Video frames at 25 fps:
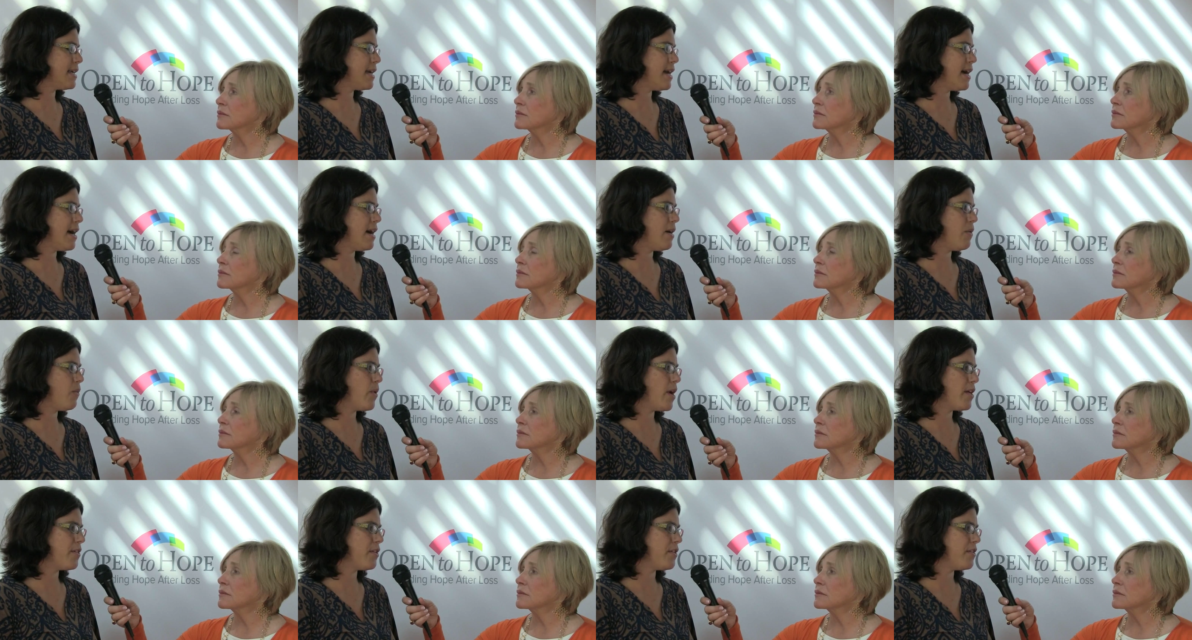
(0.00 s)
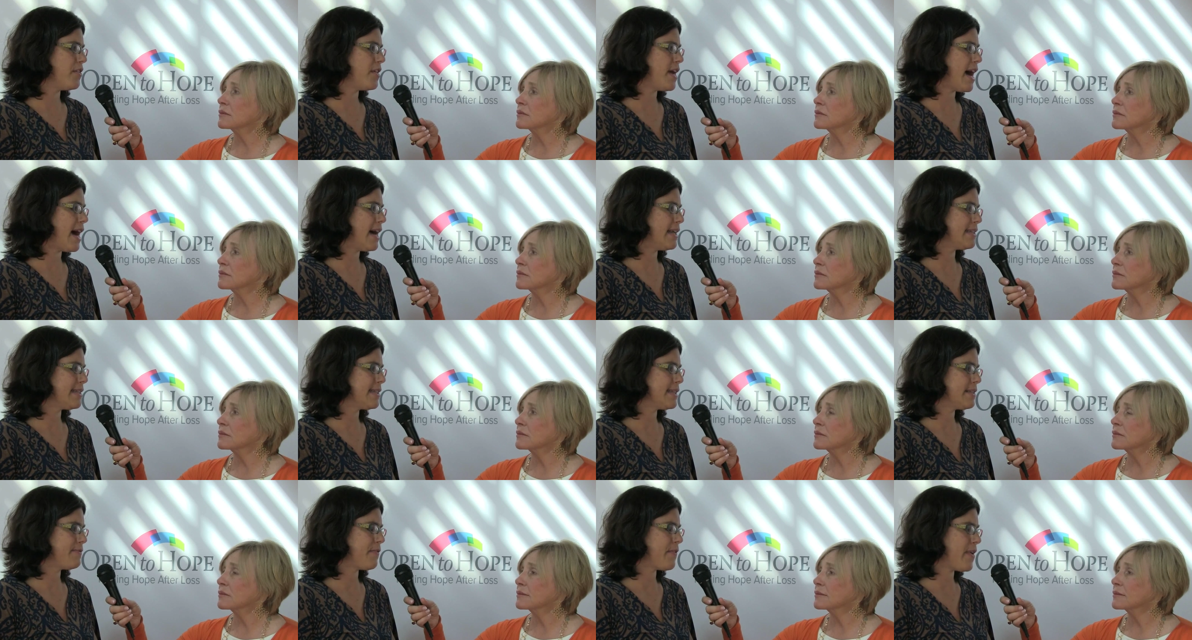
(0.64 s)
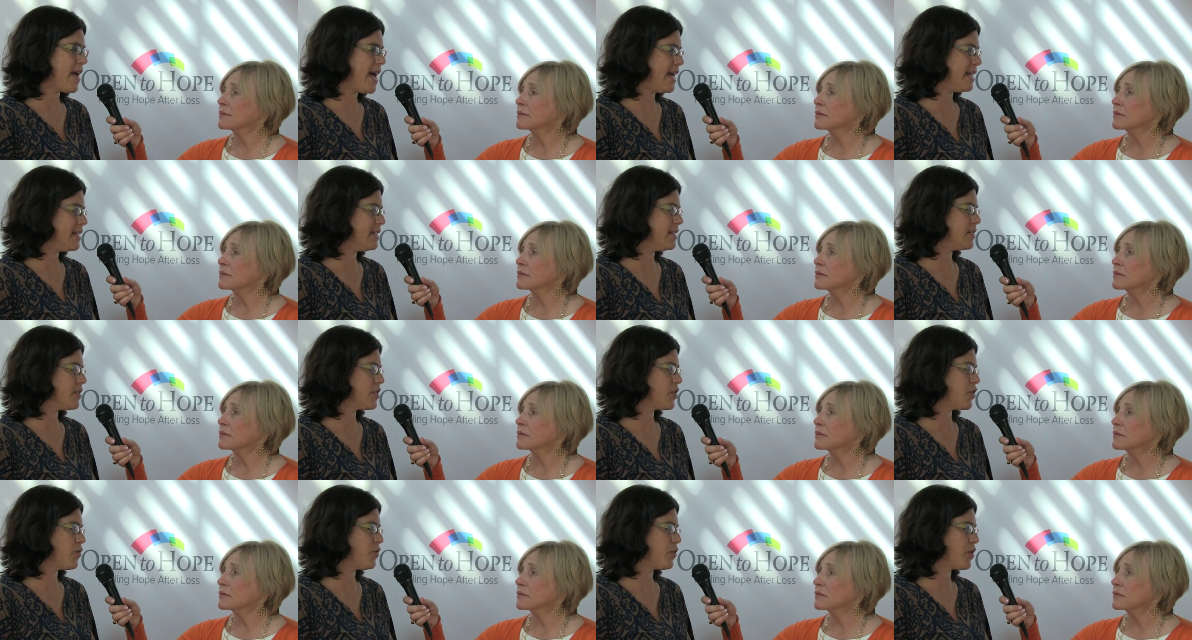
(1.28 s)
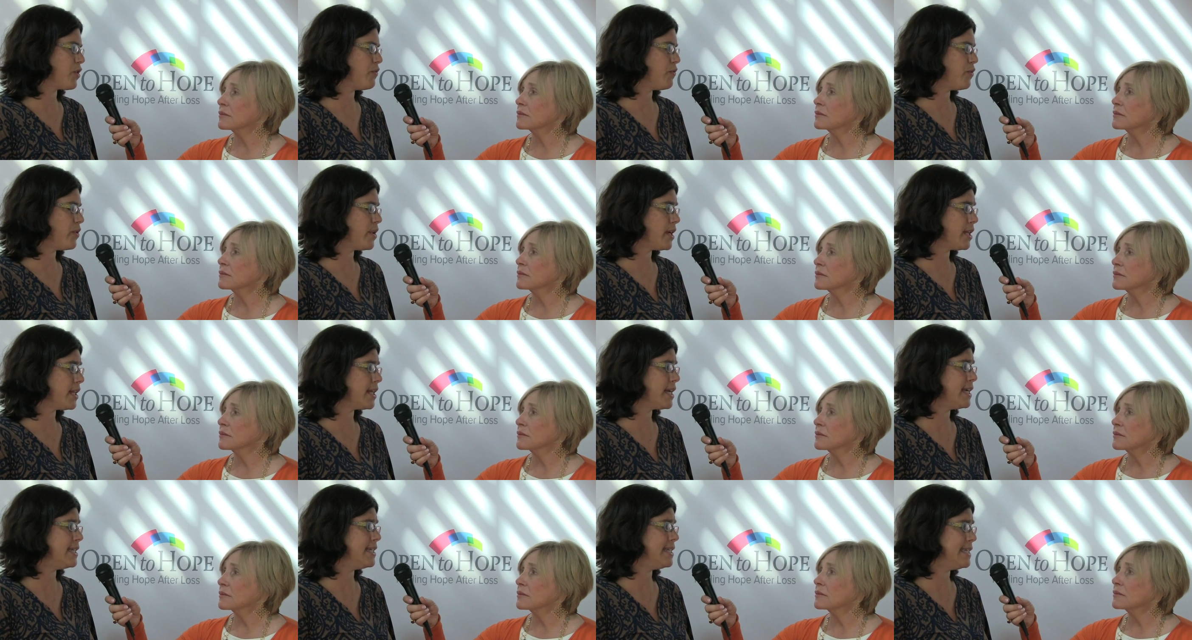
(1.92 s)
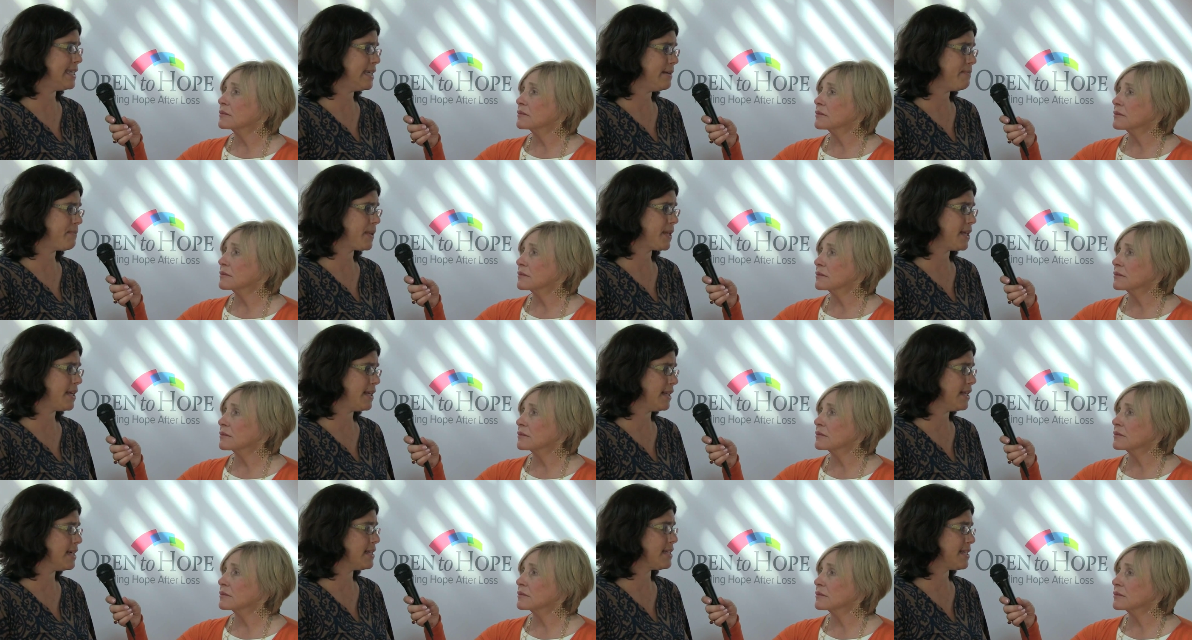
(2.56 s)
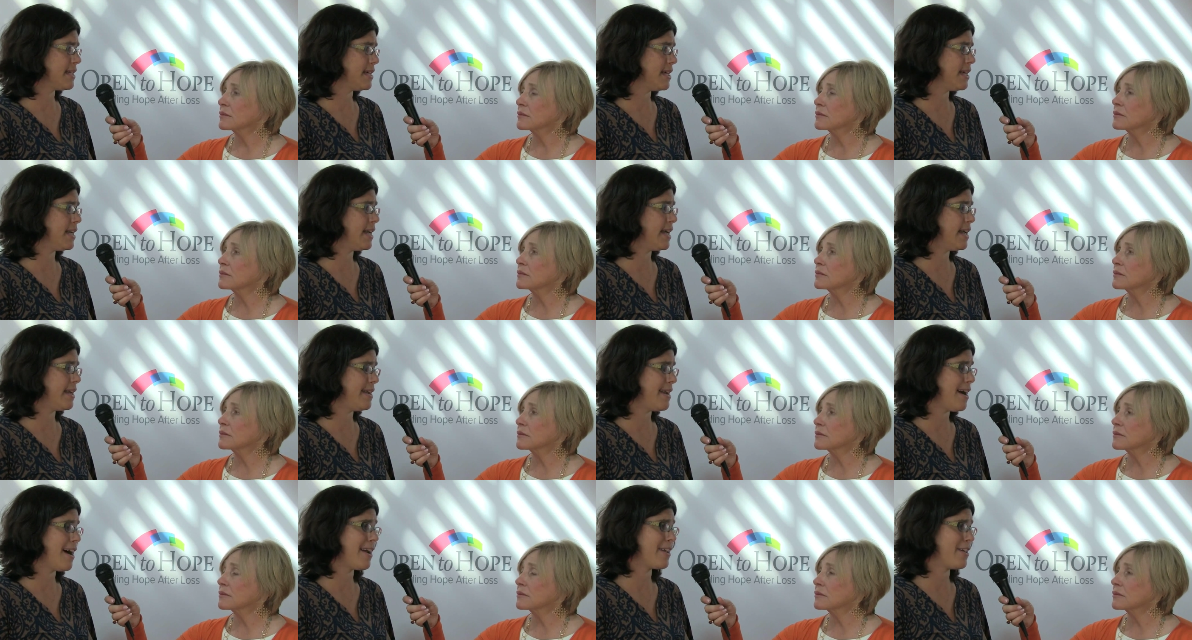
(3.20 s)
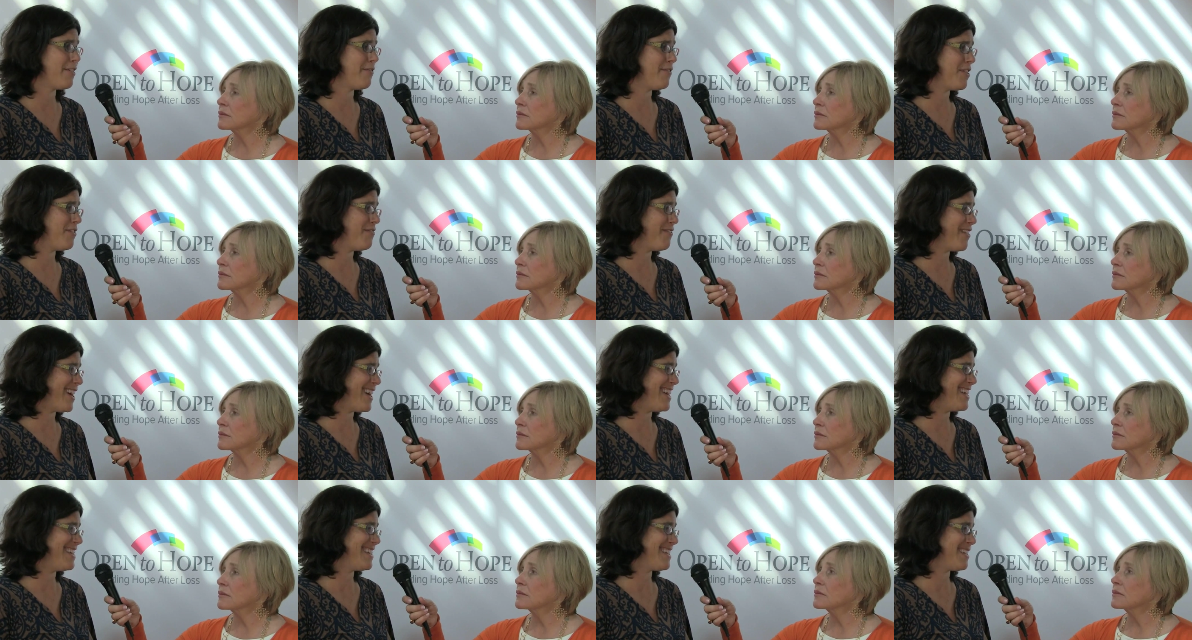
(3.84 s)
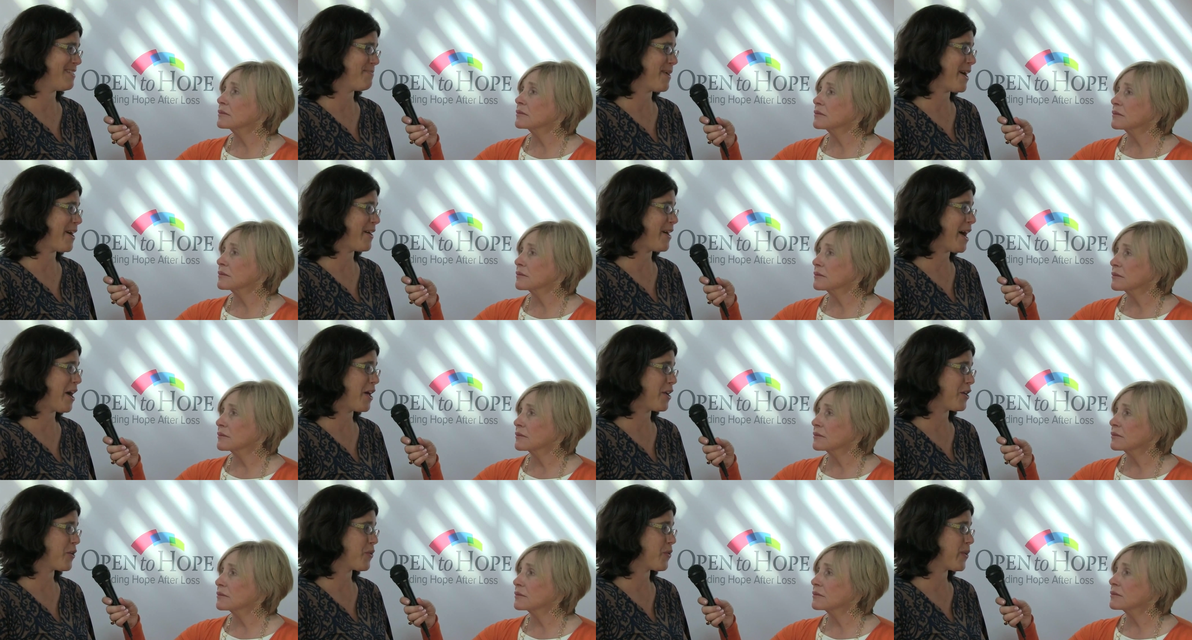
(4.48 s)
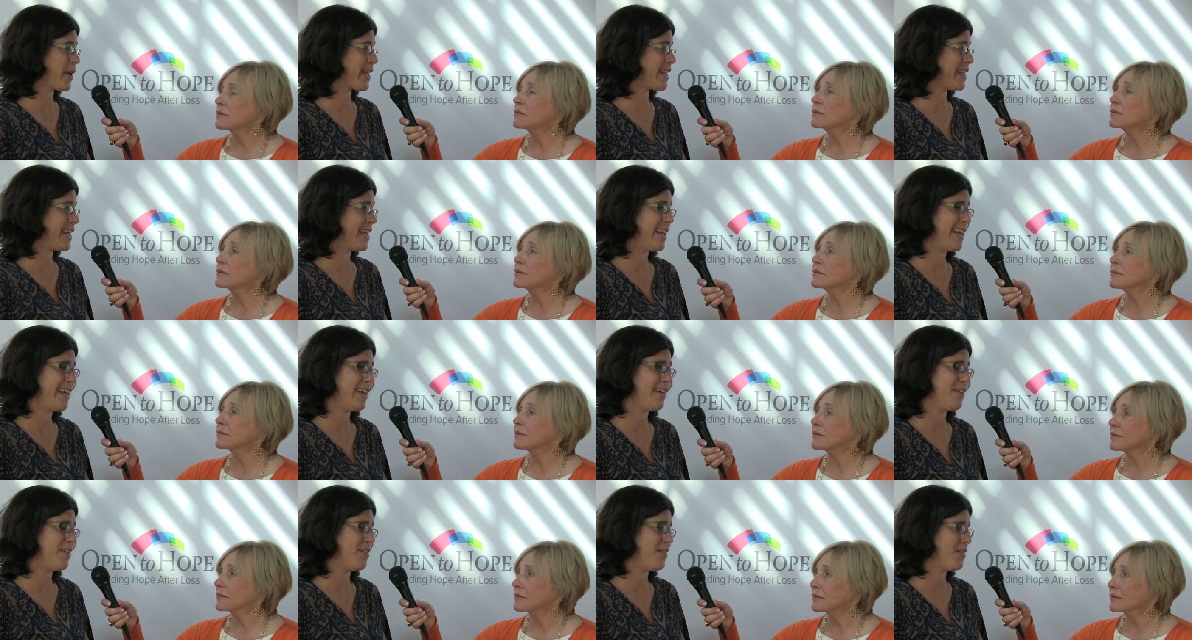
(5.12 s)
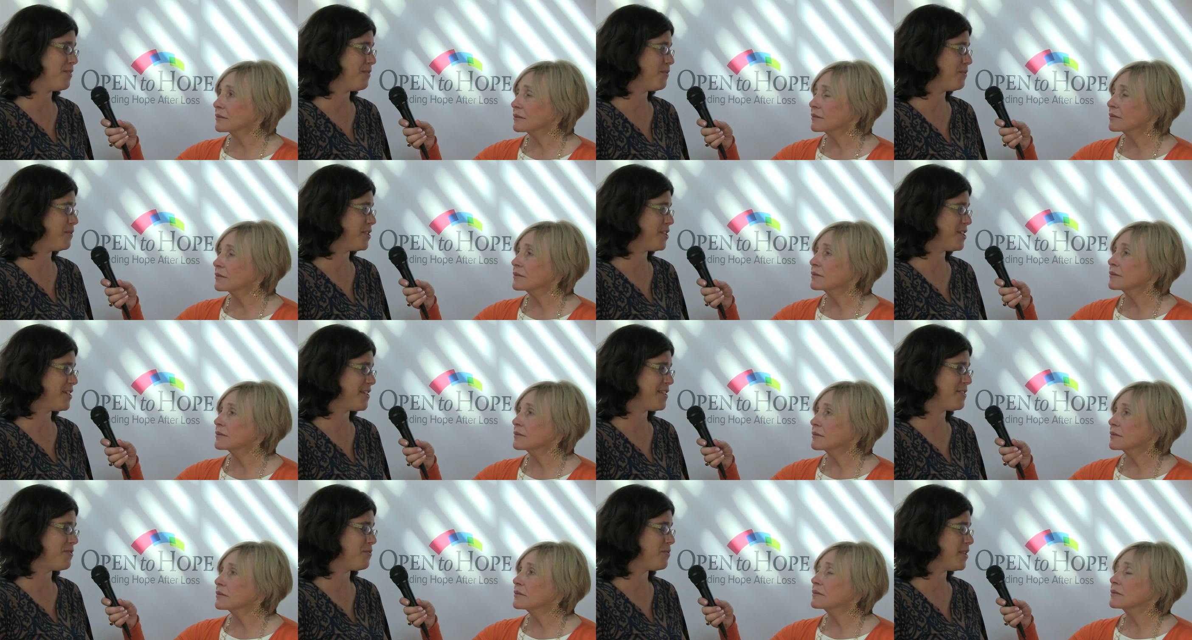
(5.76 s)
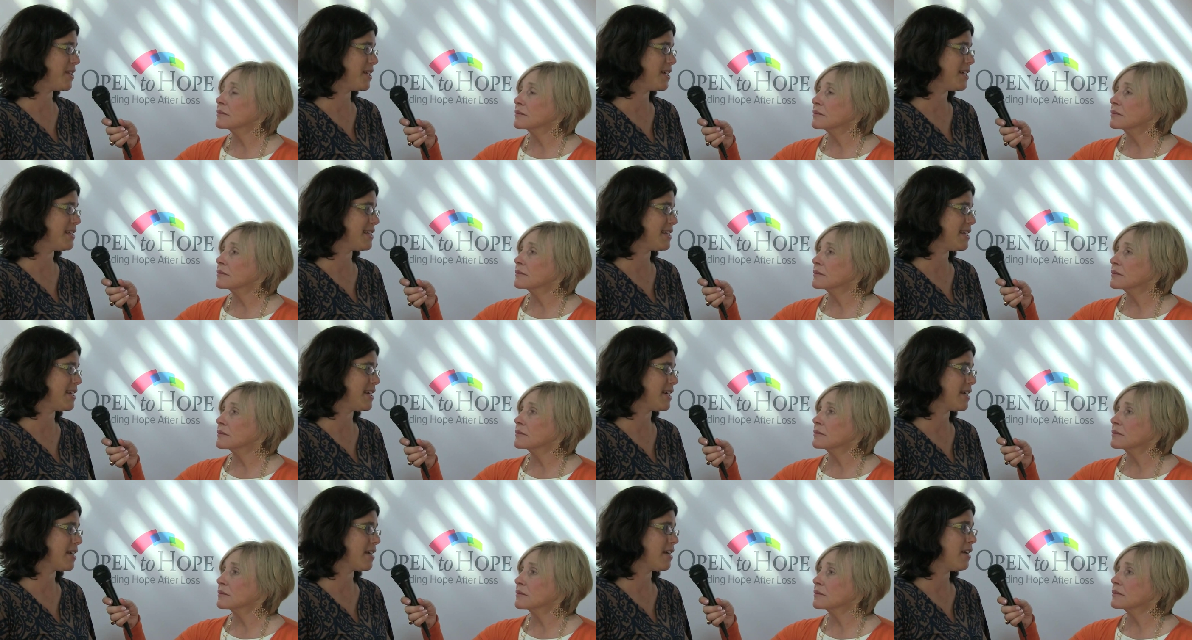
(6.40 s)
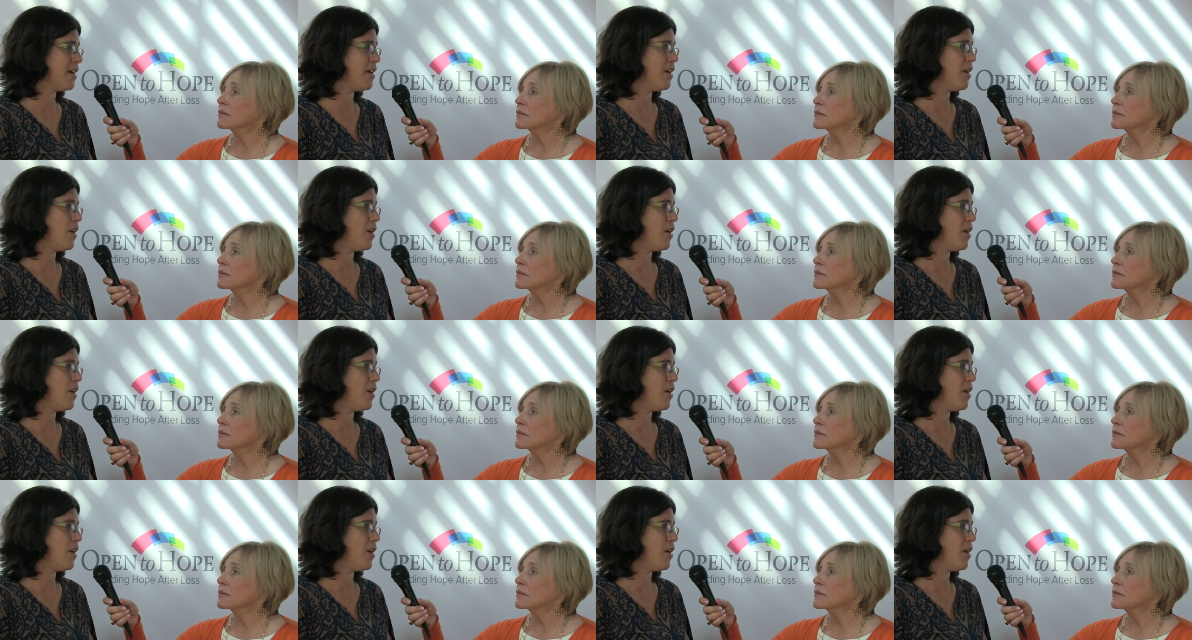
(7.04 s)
Speaker 1: uh, whether that's friends who can really deeply listen and not give advice about how to quickly heal, which isn't realistic,